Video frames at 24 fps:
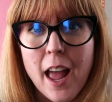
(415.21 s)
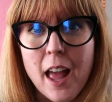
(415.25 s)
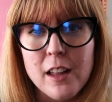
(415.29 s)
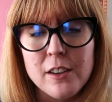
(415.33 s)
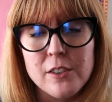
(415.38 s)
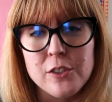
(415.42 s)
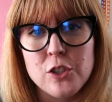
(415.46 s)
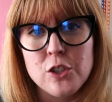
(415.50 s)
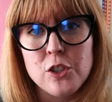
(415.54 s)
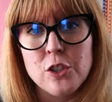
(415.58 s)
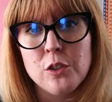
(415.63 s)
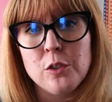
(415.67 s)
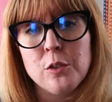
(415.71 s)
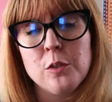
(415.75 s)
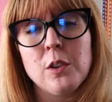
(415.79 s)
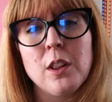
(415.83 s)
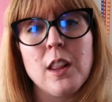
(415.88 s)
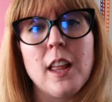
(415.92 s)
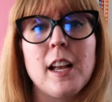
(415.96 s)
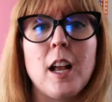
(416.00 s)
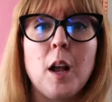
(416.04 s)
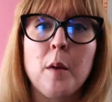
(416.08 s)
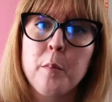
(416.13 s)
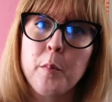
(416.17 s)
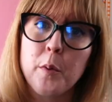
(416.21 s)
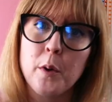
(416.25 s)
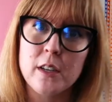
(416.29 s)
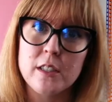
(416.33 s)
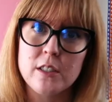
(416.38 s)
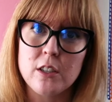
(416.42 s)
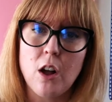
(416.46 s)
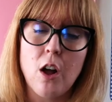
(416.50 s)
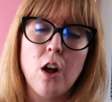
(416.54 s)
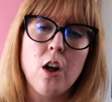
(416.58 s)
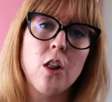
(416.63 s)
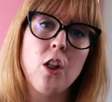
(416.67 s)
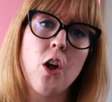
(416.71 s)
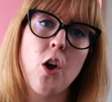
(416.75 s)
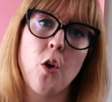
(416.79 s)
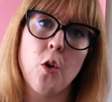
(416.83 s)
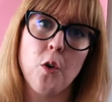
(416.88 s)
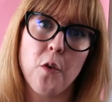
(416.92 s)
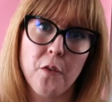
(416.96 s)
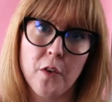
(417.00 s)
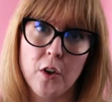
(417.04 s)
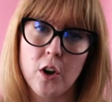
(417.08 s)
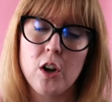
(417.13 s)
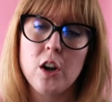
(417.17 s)
and do like a print all
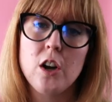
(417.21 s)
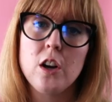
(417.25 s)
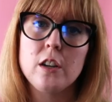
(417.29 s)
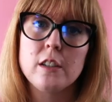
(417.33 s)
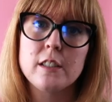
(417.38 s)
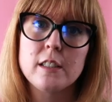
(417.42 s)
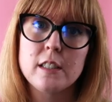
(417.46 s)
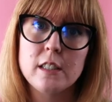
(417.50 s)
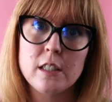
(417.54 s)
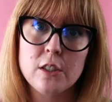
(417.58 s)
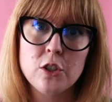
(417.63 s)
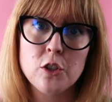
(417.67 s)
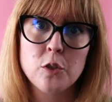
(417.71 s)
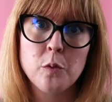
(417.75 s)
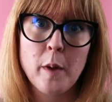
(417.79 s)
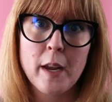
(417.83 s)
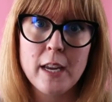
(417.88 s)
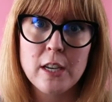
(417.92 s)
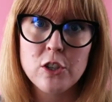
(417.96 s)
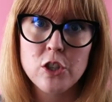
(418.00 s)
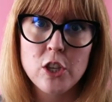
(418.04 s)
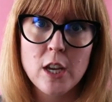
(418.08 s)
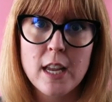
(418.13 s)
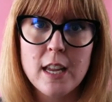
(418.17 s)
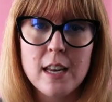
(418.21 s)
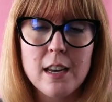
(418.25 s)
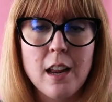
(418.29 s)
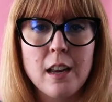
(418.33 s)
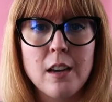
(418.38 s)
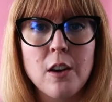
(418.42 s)
over situation.